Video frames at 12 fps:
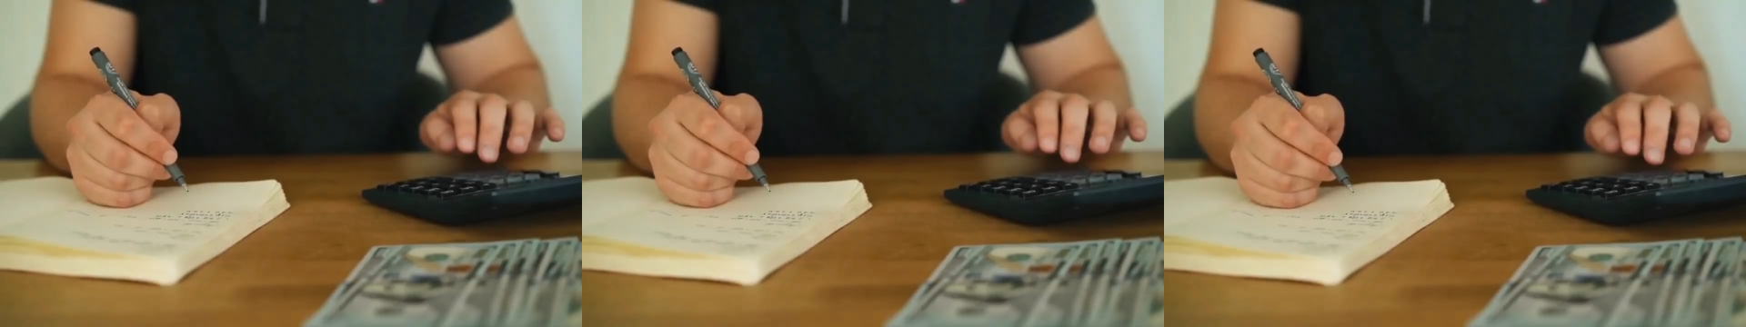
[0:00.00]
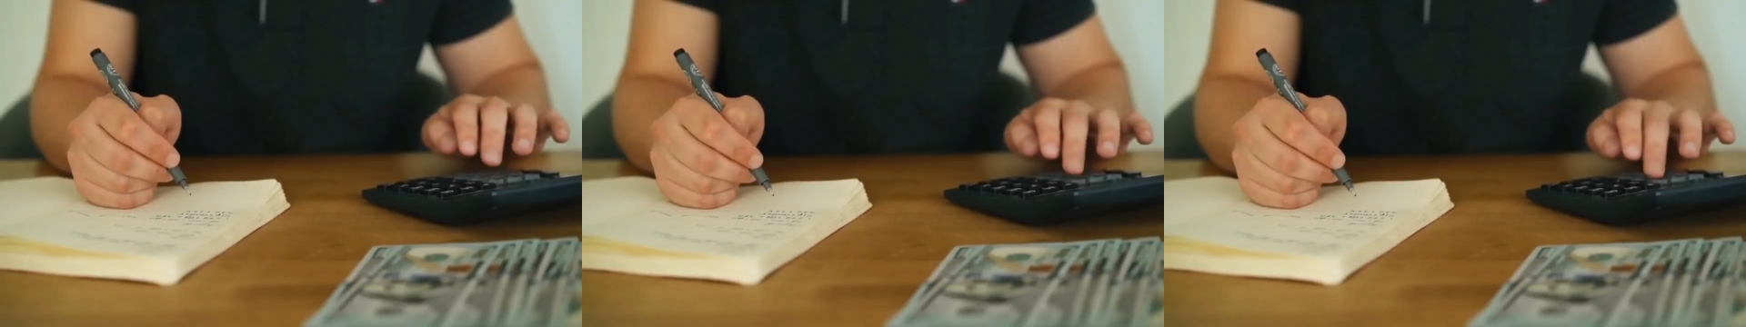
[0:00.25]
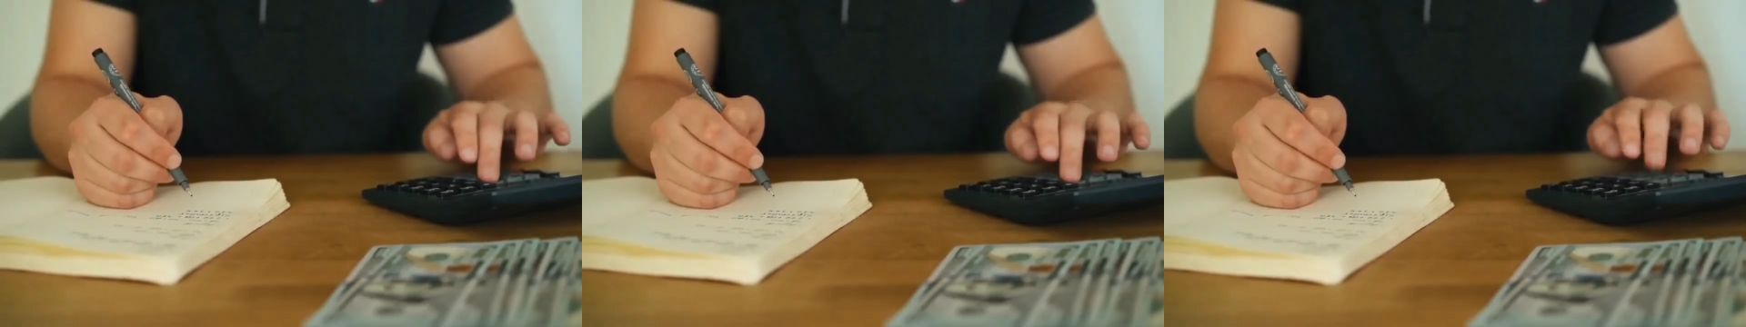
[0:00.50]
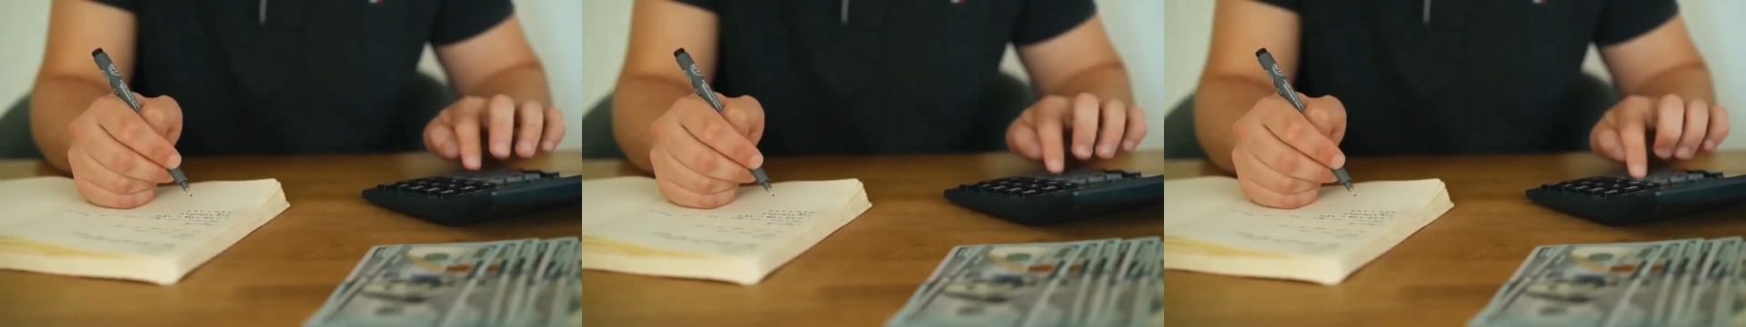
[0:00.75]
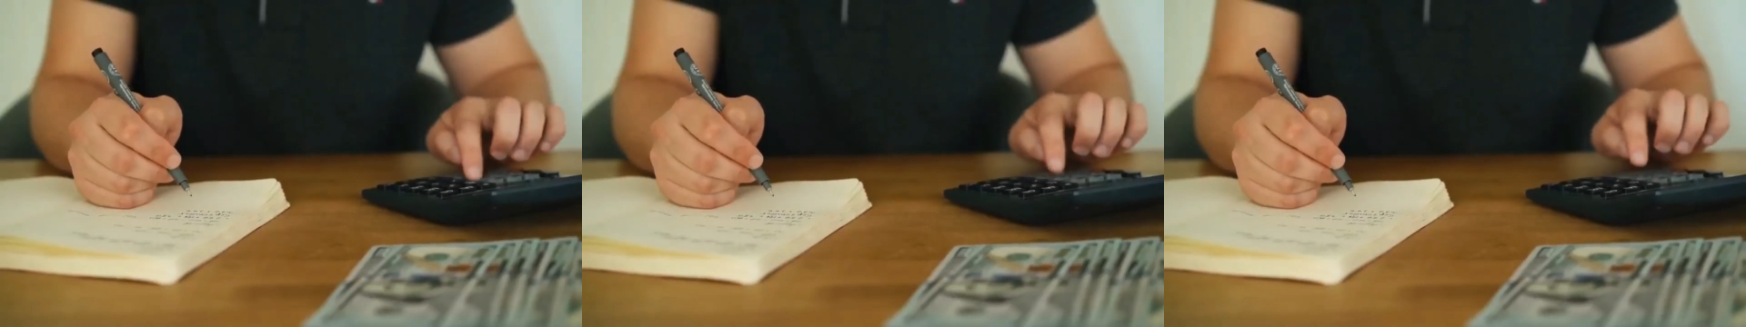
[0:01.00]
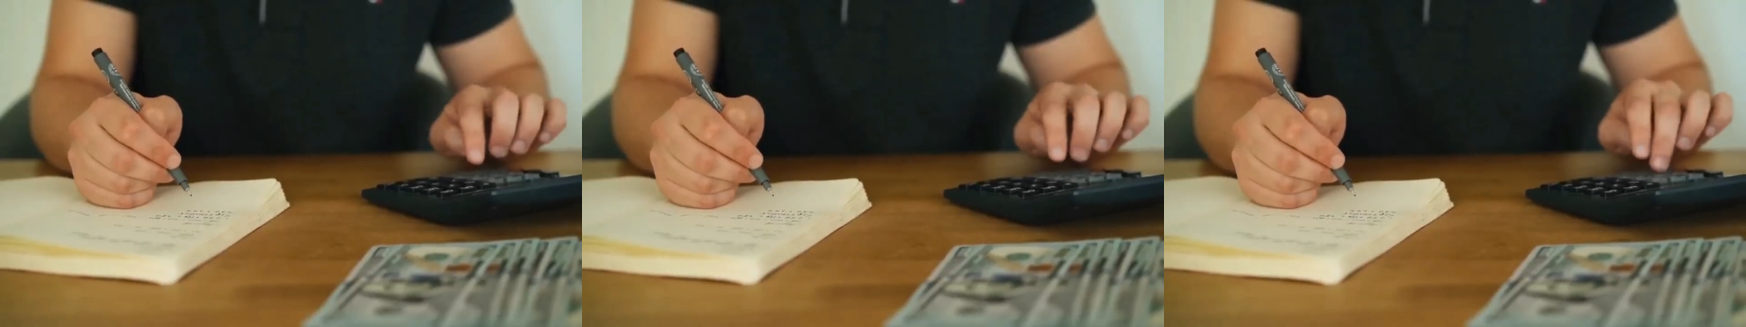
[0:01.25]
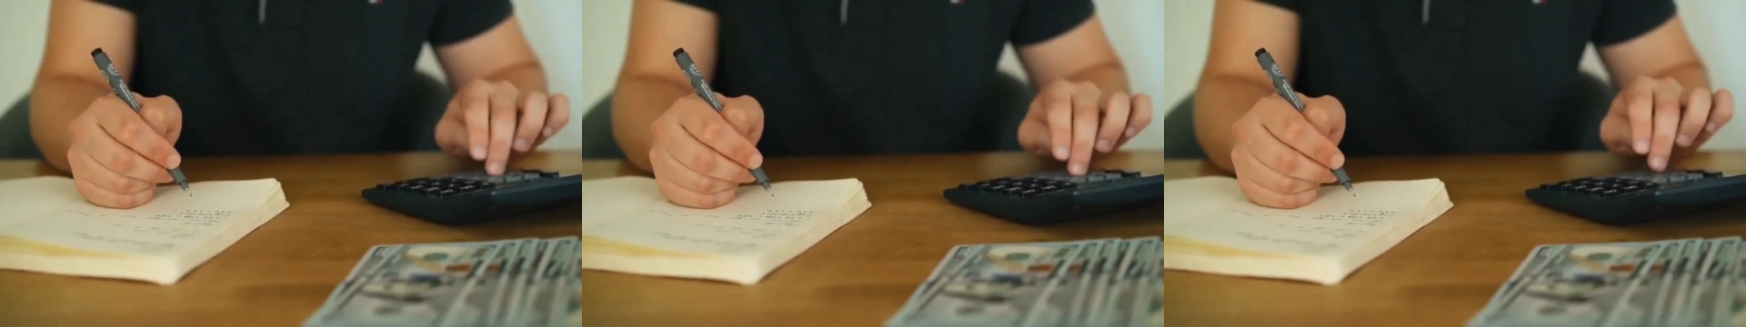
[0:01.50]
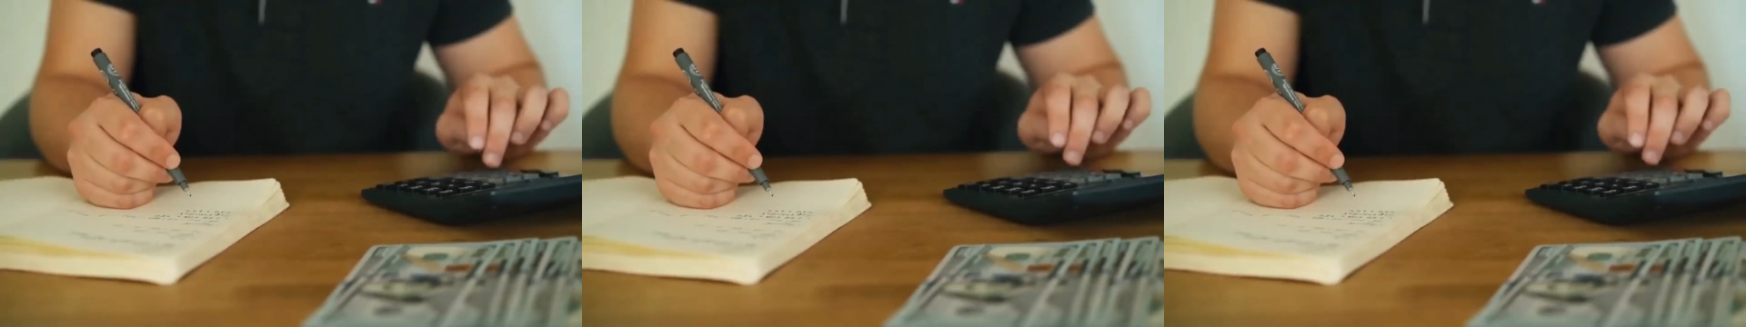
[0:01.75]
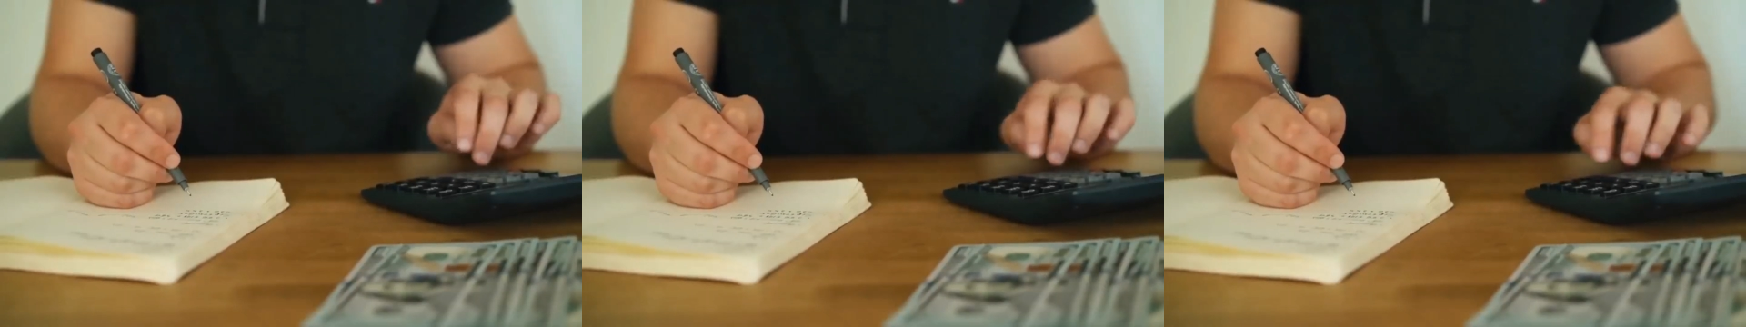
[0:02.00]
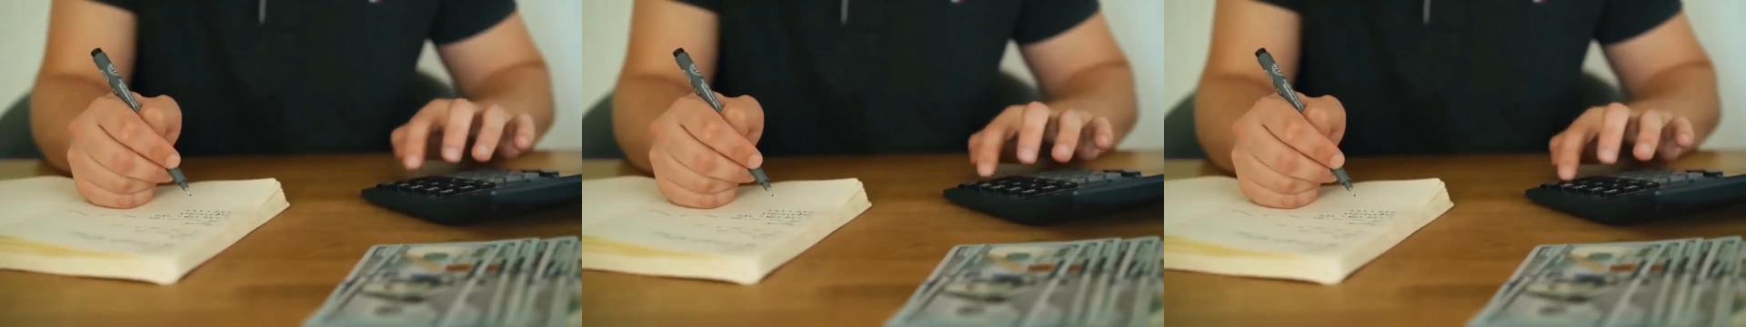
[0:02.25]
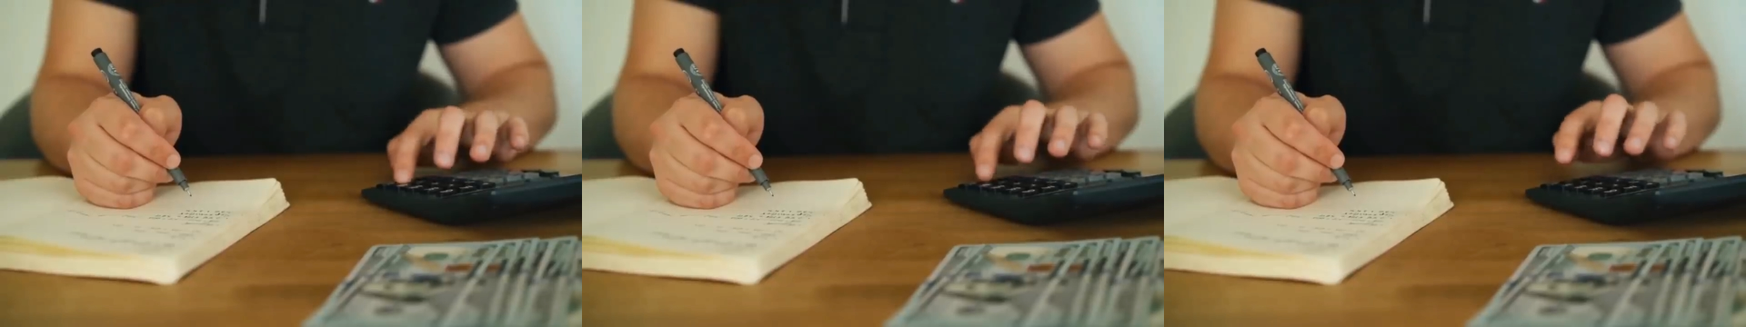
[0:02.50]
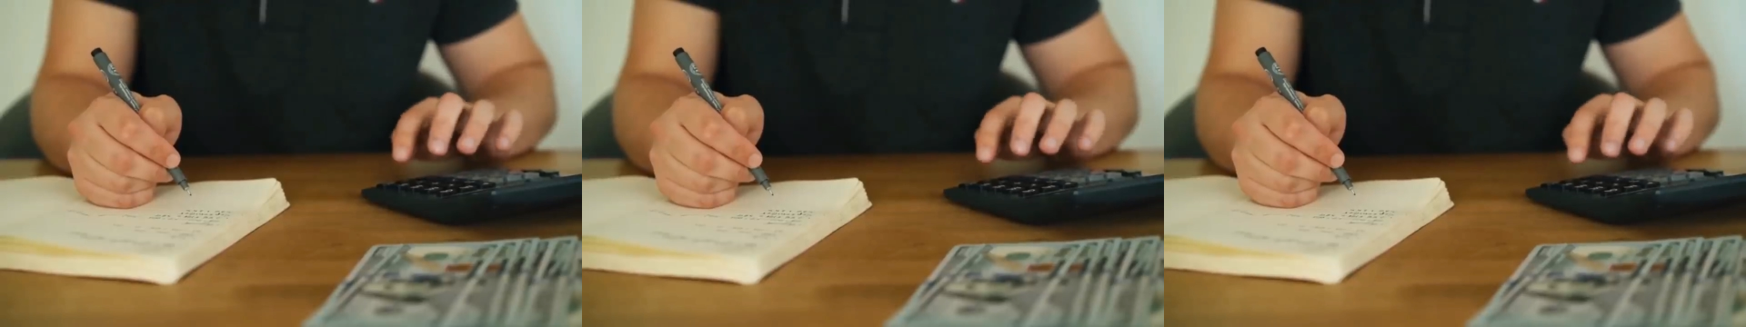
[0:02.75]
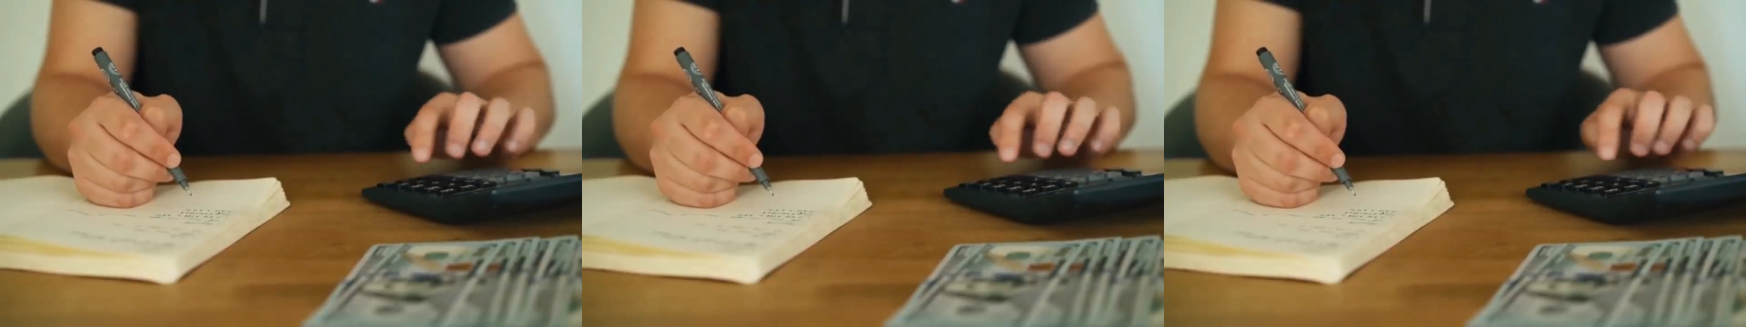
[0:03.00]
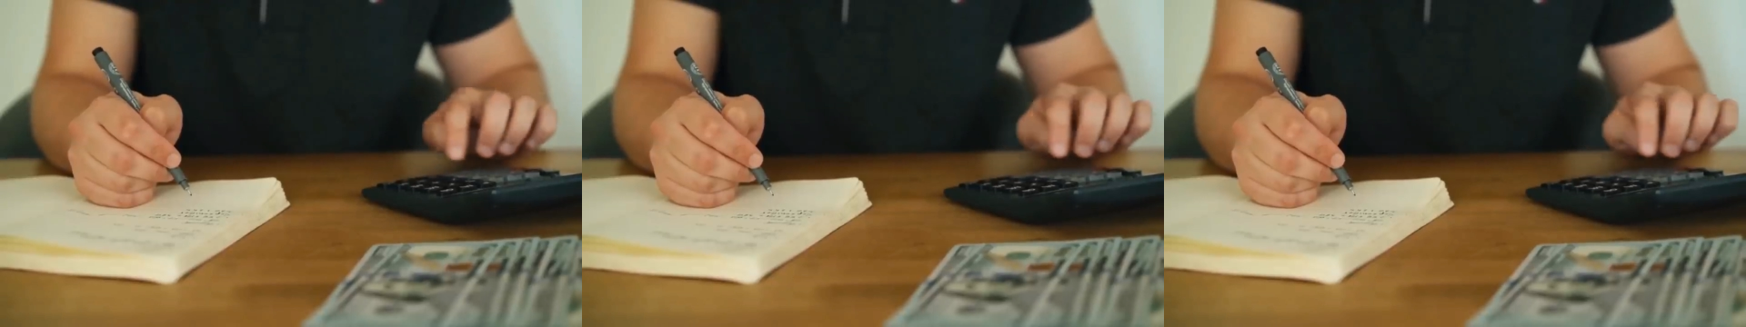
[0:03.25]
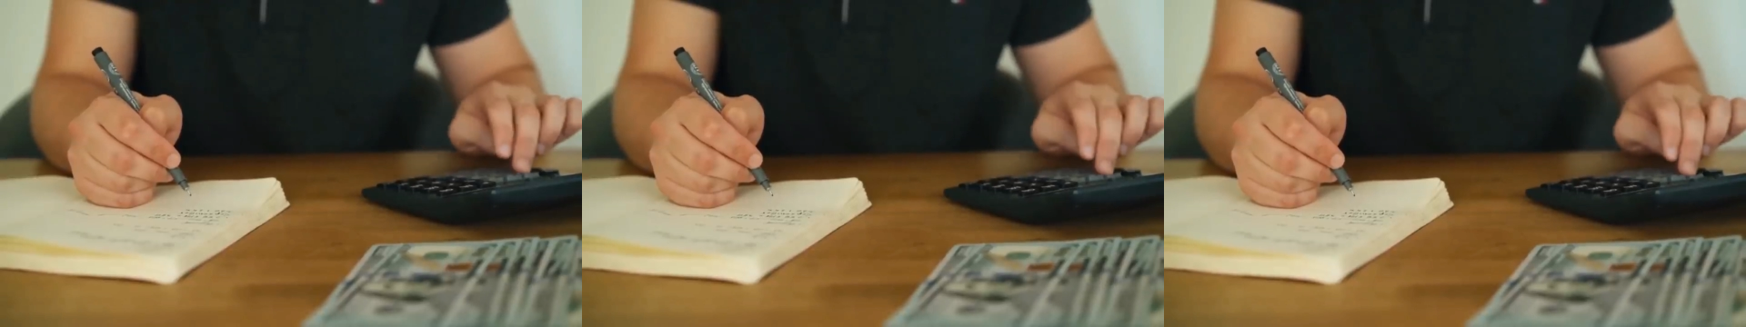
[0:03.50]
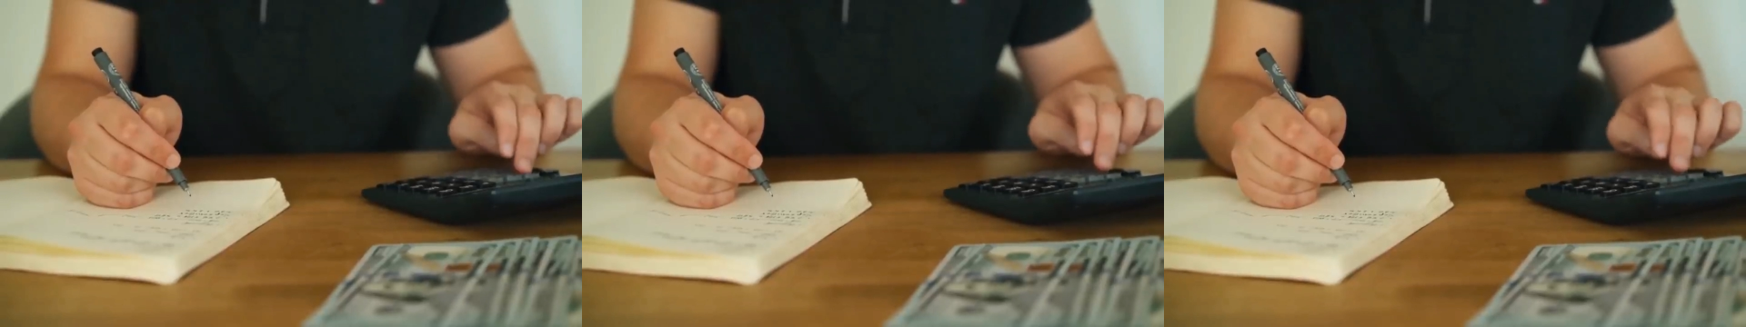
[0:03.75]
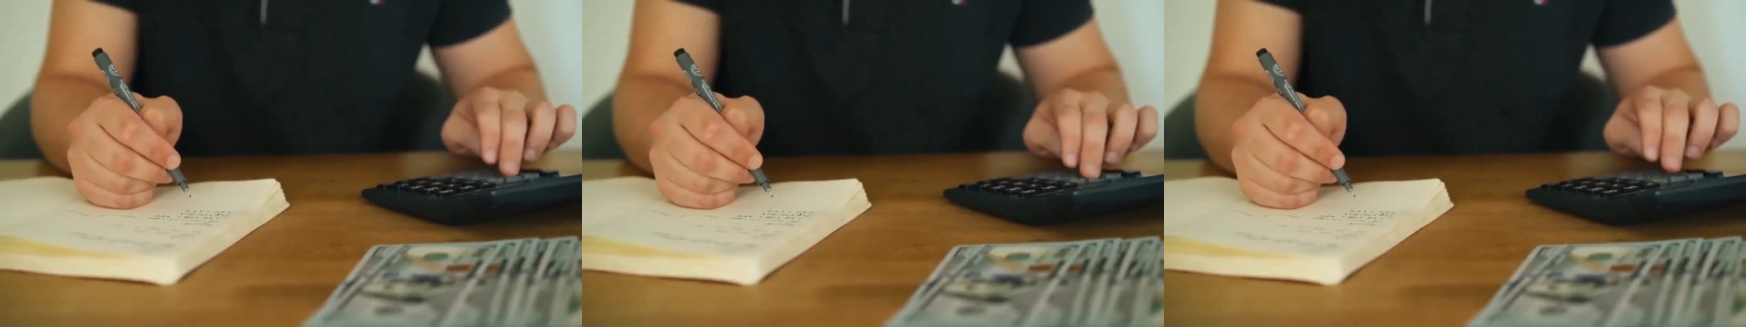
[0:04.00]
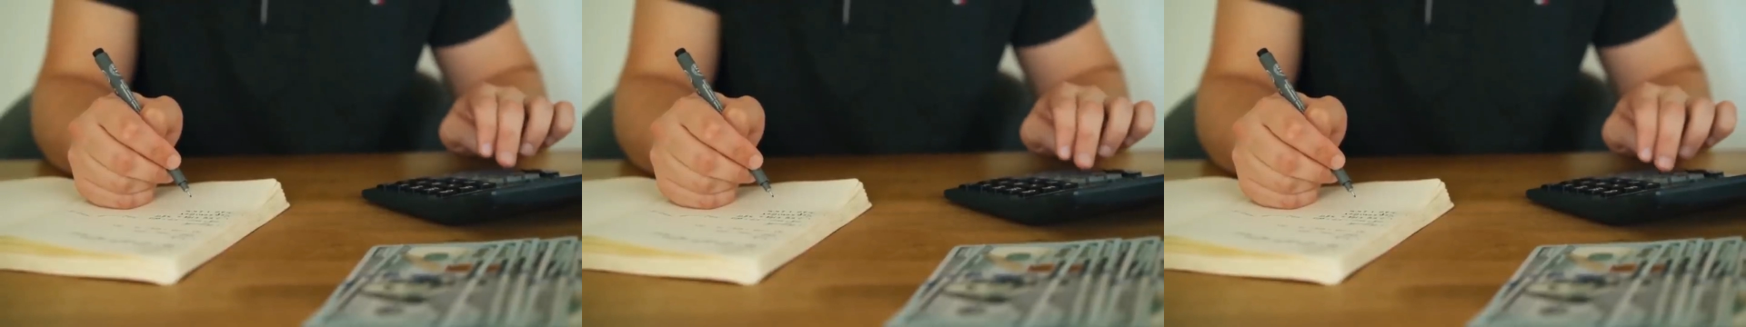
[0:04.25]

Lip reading: Nobody's mouth can be seen.